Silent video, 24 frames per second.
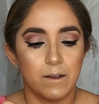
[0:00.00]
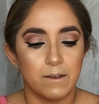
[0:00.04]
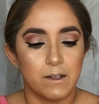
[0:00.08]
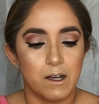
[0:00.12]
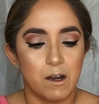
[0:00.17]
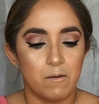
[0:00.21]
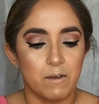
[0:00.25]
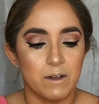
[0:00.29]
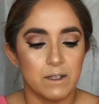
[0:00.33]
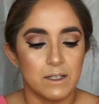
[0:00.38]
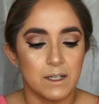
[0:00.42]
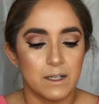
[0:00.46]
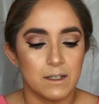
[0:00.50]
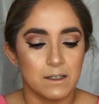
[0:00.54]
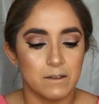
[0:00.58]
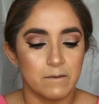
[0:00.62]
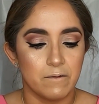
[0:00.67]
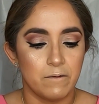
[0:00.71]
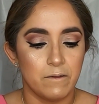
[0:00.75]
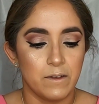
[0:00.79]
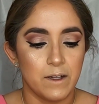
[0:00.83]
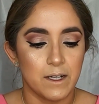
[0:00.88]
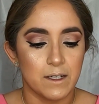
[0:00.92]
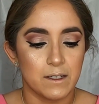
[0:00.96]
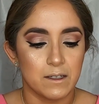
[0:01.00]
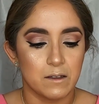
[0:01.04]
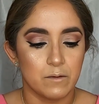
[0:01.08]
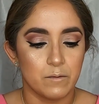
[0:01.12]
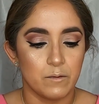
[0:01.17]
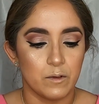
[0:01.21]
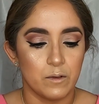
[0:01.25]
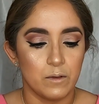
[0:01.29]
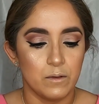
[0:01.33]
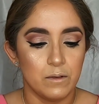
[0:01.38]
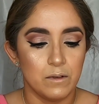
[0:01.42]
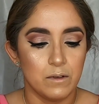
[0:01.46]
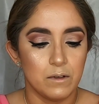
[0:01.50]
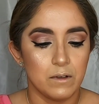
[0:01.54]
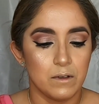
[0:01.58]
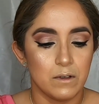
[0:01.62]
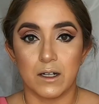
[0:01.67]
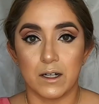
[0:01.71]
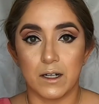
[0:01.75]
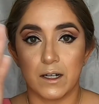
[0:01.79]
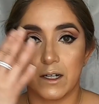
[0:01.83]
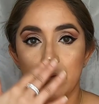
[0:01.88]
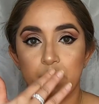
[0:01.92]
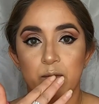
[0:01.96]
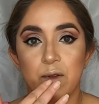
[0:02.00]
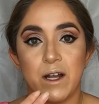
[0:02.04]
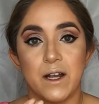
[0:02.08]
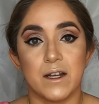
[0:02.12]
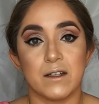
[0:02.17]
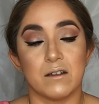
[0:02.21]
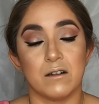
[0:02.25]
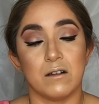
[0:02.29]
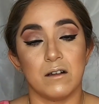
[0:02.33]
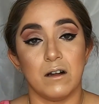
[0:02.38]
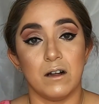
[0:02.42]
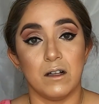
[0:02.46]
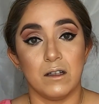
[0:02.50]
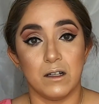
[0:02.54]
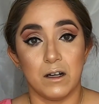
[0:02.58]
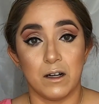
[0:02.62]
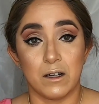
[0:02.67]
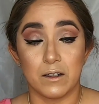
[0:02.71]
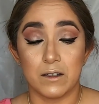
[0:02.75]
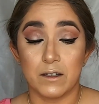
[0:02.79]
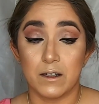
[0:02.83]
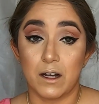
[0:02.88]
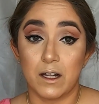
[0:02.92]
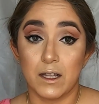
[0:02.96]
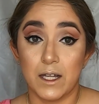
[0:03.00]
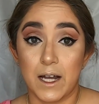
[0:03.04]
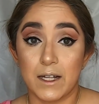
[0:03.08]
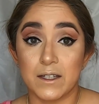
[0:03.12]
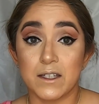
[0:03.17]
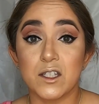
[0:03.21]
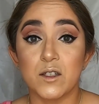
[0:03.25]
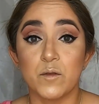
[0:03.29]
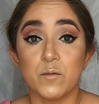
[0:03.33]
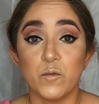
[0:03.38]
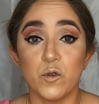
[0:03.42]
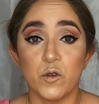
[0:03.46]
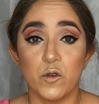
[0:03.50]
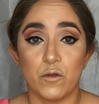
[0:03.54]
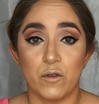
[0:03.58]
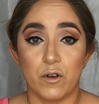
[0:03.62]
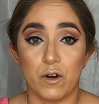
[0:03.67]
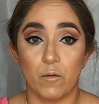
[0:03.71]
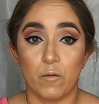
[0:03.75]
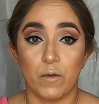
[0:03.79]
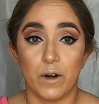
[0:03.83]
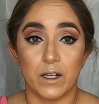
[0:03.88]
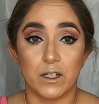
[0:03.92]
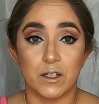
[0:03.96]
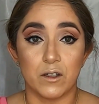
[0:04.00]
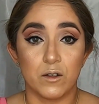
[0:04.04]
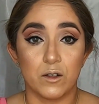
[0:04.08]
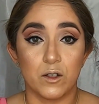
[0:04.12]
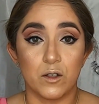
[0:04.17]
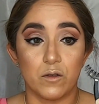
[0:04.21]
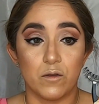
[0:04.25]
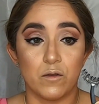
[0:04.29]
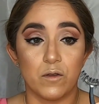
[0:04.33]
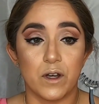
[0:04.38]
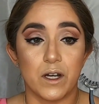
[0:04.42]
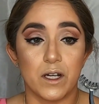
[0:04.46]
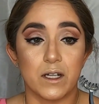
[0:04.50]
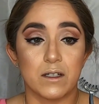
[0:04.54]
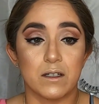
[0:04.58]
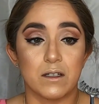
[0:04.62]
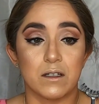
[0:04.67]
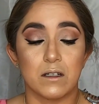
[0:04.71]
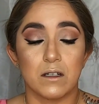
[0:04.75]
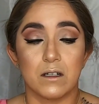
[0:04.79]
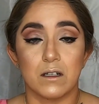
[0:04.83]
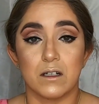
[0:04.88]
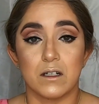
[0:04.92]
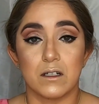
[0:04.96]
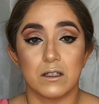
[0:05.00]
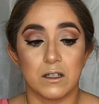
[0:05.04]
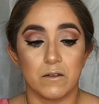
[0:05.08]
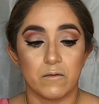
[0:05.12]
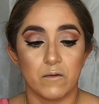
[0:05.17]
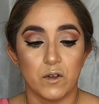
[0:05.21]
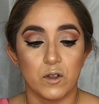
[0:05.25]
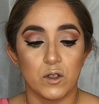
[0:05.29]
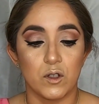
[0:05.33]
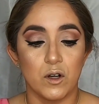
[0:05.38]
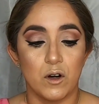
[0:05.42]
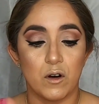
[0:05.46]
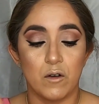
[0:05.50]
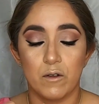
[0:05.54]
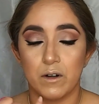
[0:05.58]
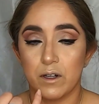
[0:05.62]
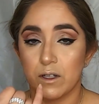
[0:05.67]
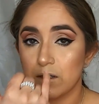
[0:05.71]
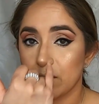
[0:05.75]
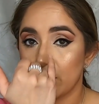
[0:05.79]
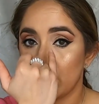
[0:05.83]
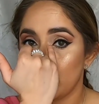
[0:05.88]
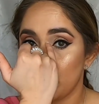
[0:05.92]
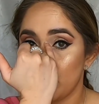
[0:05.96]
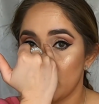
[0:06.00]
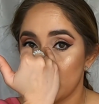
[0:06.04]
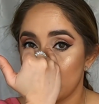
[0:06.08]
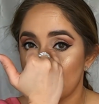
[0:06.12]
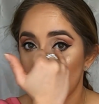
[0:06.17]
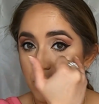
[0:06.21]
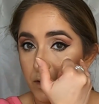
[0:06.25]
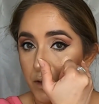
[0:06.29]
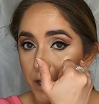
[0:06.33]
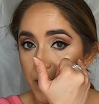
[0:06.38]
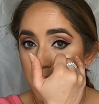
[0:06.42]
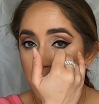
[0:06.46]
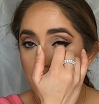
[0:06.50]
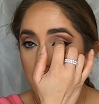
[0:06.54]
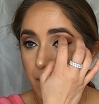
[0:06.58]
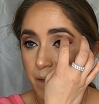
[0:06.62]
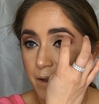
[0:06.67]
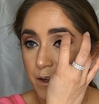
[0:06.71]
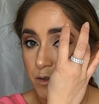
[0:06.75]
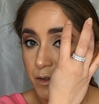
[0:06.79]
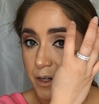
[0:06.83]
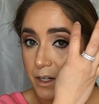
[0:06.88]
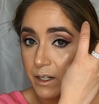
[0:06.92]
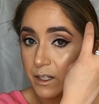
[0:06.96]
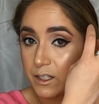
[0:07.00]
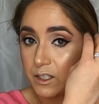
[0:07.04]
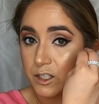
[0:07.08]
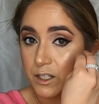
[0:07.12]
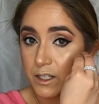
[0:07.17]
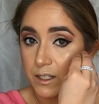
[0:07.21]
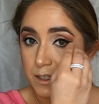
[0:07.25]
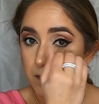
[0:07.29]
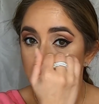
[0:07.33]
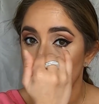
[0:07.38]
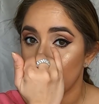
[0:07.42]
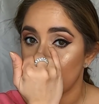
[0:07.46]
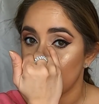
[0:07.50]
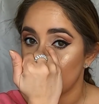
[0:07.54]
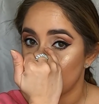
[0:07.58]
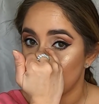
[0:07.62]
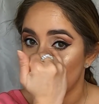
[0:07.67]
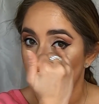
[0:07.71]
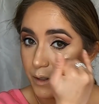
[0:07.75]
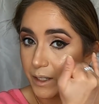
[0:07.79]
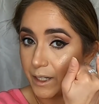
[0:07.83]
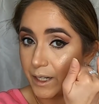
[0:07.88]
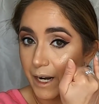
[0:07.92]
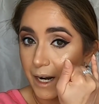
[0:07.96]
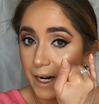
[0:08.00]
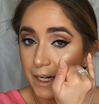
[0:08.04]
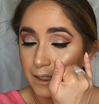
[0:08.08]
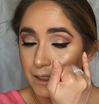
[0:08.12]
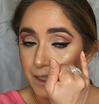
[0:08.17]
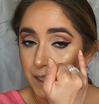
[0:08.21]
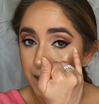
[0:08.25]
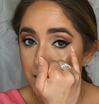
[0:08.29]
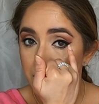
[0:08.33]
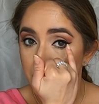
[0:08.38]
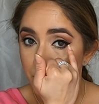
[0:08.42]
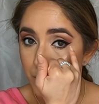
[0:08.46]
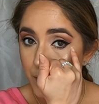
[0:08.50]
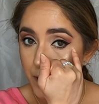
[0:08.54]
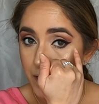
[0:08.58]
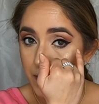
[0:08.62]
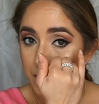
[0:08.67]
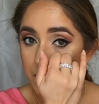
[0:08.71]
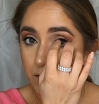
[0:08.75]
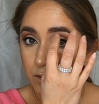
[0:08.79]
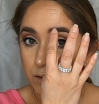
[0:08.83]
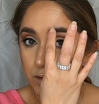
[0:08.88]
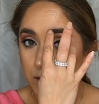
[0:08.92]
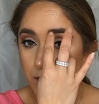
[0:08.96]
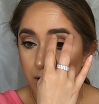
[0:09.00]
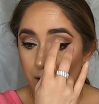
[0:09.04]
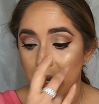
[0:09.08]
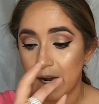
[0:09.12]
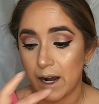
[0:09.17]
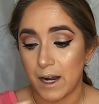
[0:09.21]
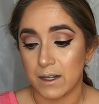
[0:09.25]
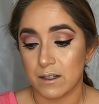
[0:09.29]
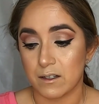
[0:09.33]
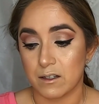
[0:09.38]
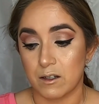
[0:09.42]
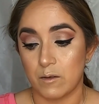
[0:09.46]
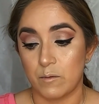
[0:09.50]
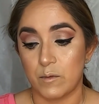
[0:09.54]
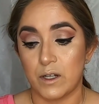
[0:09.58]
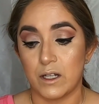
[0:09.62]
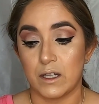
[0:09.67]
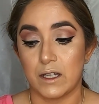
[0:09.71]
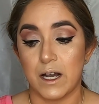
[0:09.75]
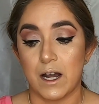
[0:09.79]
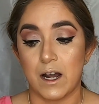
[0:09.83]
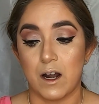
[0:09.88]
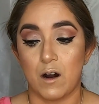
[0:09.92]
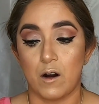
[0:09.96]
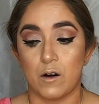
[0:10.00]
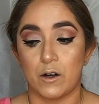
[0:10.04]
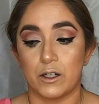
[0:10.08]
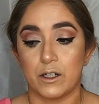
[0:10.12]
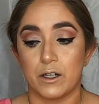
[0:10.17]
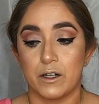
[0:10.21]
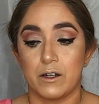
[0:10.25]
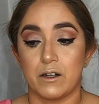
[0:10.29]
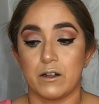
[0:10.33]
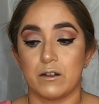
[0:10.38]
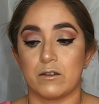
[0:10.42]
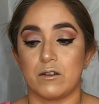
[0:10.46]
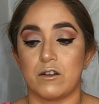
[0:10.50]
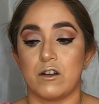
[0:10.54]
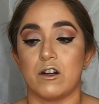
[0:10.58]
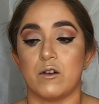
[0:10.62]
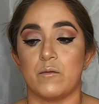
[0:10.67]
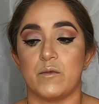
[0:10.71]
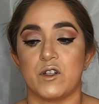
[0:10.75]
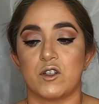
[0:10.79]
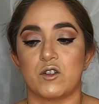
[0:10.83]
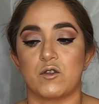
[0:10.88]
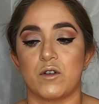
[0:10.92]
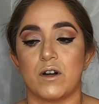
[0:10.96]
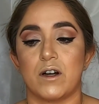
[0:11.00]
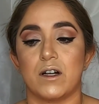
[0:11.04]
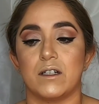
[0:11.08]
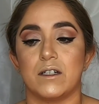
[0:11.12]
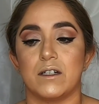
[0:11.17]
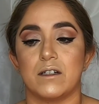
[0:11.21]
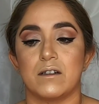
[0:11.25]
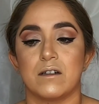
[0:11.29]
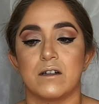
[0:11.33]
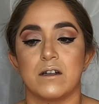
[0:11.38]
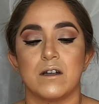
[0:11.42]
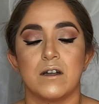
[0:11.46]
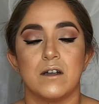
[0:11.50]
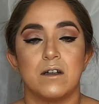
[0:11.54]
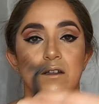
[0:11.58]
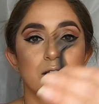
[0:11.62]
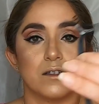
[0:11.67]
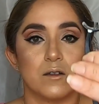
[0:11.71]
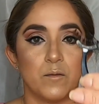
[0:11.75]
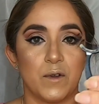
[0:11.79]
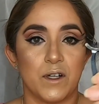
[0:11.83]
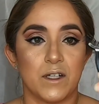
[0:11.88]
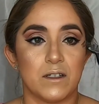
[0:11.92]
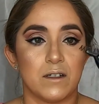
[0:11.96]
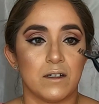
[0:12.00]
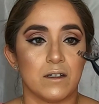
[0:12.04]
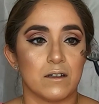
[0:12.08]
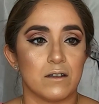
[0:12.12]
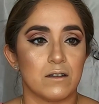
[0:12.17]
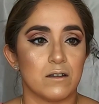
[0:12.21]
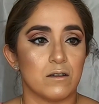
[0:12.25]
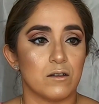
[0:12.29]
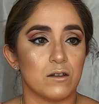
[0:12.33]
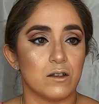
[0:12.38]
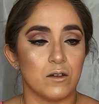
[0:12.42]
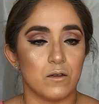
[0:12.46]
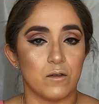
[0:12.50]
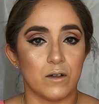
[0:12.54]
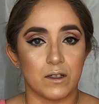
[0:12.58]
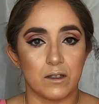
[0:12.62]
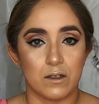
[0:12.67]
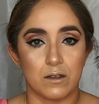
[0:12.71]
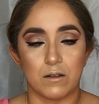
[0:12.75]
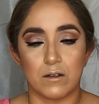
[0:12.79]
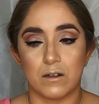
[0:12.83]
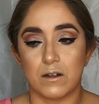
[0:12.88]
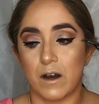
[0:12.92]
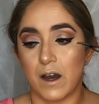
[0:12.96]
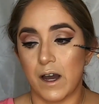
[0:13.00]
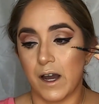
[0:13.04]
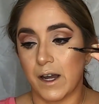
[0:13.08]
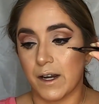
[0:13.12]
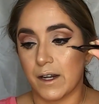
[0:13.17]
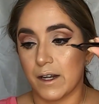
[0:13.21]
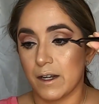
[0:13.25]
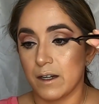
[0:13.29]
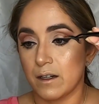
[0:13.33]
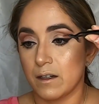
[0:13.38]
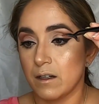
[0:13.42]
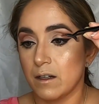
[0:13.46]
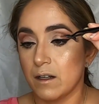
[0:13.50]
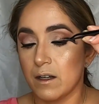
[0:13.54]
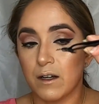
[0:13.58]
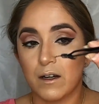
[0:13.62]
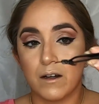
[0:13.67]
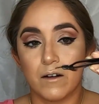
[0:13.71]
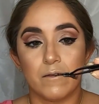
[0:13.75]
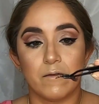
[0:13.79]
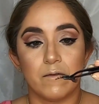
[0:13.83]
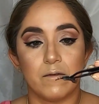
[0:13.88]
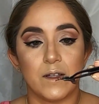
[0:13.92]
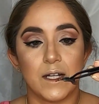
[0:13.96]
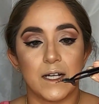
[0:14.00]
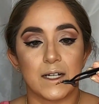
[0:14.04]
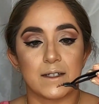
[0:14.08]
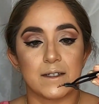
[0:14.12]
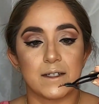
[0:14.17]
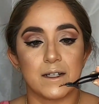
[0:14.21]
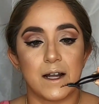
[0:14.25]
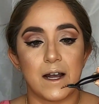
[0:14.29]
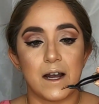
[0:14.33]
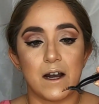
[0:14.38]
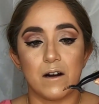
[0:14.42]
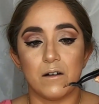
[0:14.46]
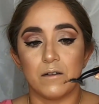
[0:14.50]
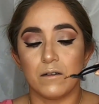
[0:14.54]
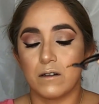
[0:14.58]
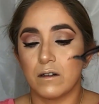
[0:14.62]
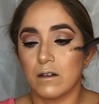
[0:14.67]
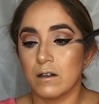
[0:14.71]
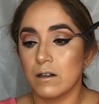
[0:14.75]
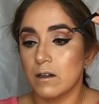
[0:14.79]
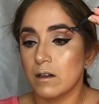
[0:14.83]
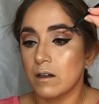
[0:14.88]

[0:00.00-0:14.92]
That way it's nice and flexible. It applies a lot smoother when you do this, because if you don't, it's gonna be straight, and then trying to adjust it, a straight eyelash band to your eye is gonna be a lot harder, so you're gonna be struggling. So the best thing to do is to go ahead and flex it out.